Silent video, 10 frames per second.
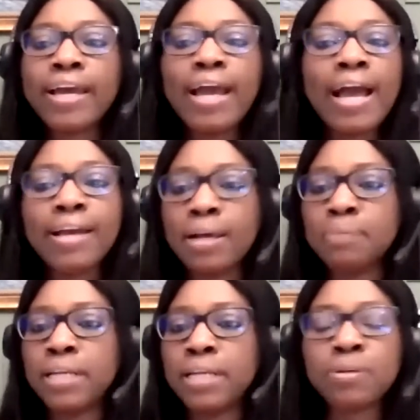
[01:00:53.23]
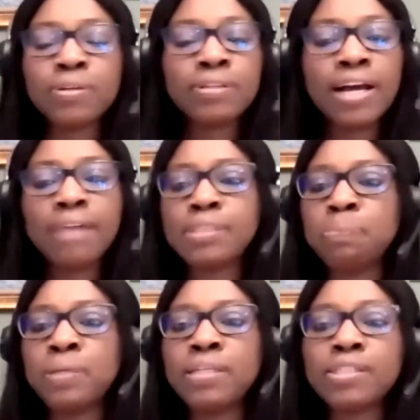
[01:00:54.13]
Okay, I'm going to have
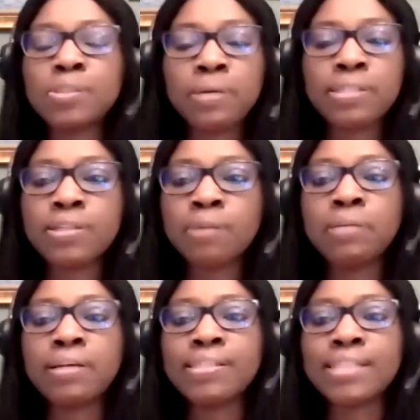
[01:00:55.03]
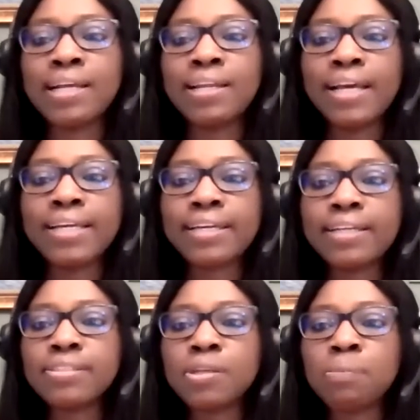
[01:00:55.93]
to pin this question because I like it.